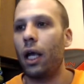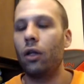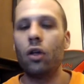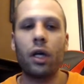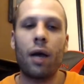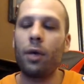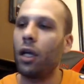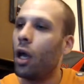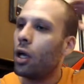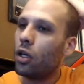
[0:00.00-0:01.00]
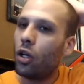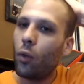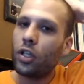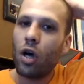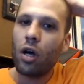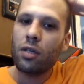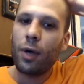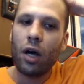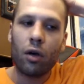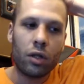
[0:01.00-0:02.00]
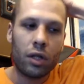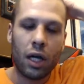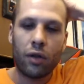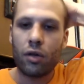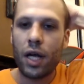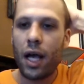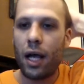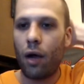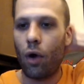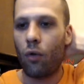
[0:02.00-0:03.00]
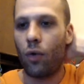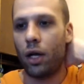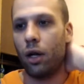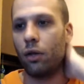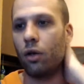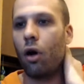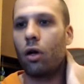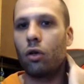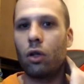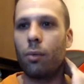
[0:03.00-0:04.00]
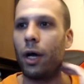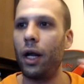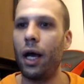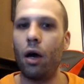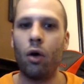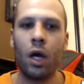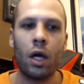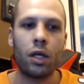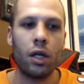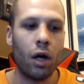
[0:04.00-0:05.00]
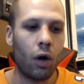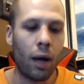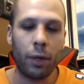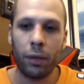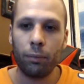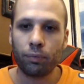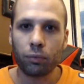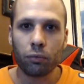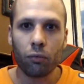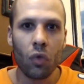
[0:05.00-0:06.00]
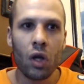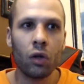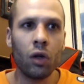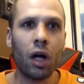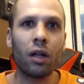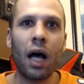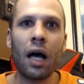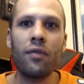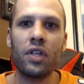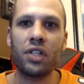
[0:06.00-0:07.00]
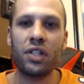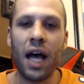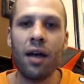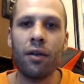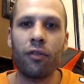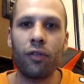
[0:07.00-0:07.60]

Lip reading: And look, I mean, we talked about the other day, I read another article about how, a lot of the staff